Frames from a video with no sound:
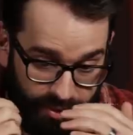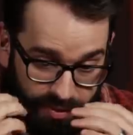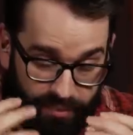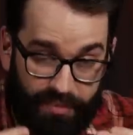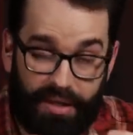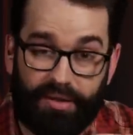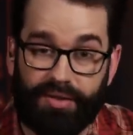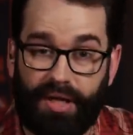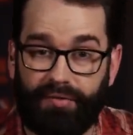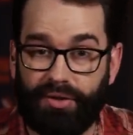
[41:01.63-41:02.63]
to submit
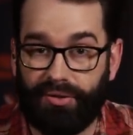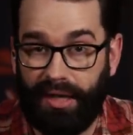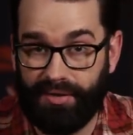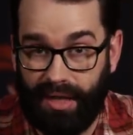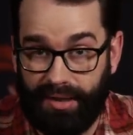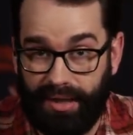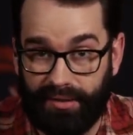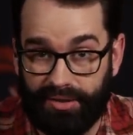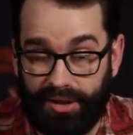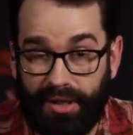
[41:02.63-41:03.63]
yourself to trans
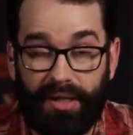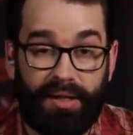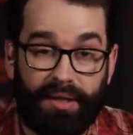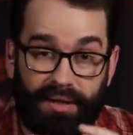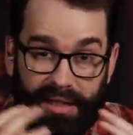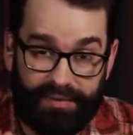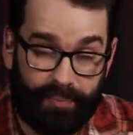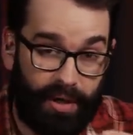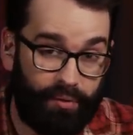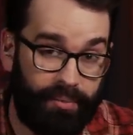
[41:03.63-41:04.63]
ideology, give
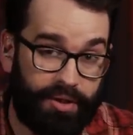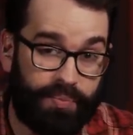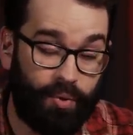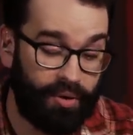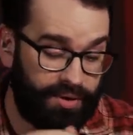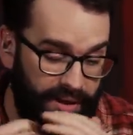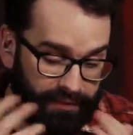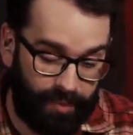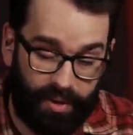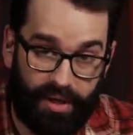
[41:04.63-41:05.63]
up on women's sports,
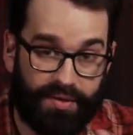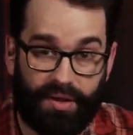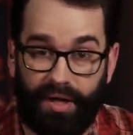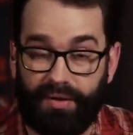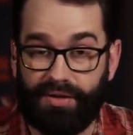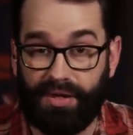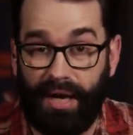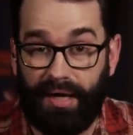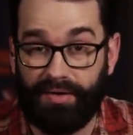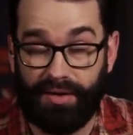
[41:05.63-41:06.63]
give up on, on
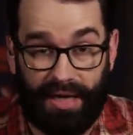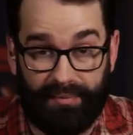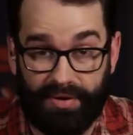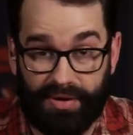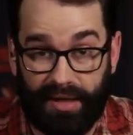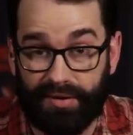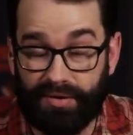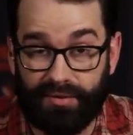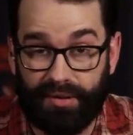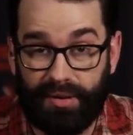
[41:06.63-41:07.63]
science and common
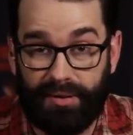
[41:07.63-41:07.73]
sense,